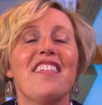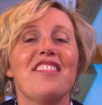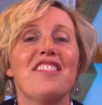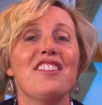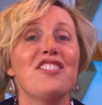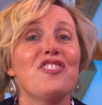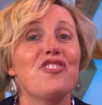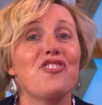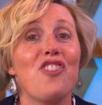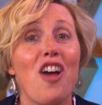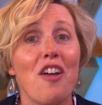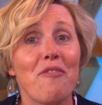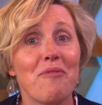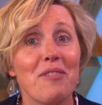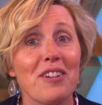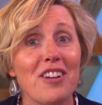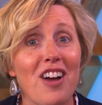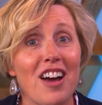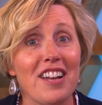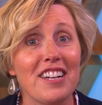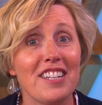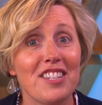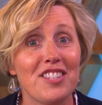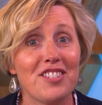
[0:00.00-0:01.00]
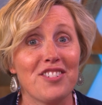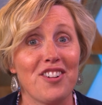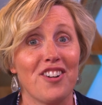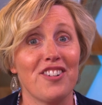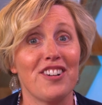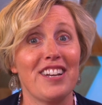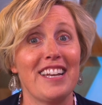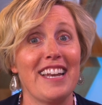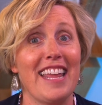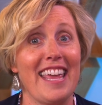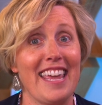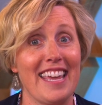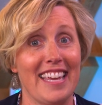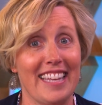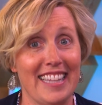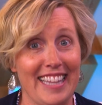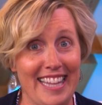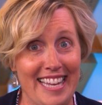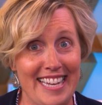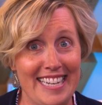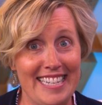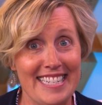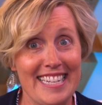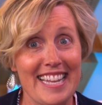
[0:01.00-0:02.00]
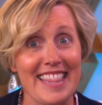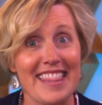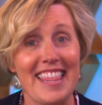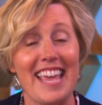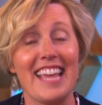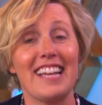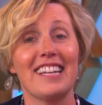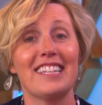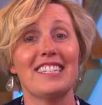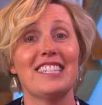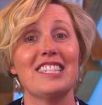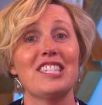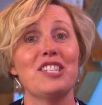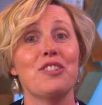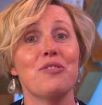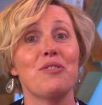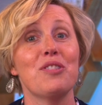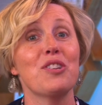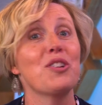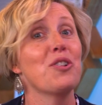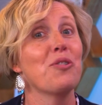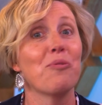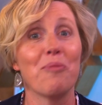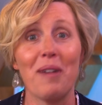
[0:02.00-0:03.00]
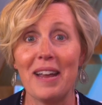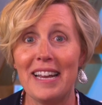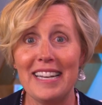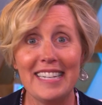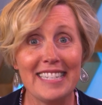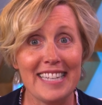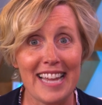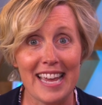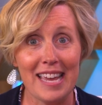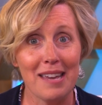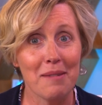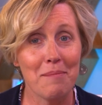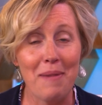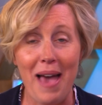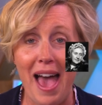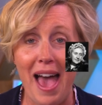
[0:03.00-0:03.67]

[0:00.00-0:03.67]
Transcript: The genre got its start in England thanks to the great dame